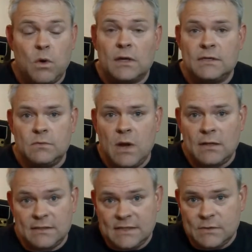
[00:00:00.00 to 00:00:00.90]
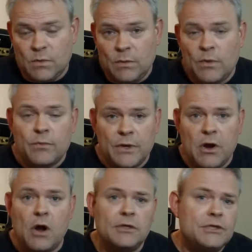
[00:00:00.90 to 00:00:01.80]
worked as well as this one with
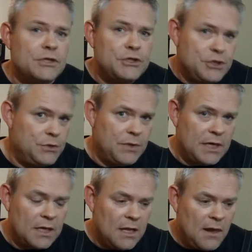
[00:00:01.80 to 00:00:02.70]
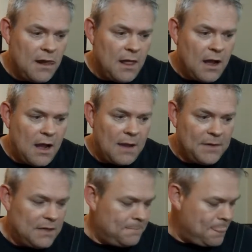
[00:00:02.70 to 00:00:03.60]
regards to tuning. I
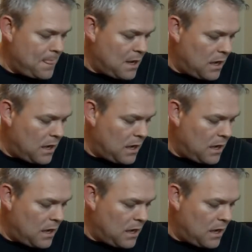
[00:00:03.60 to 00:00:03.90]
mean,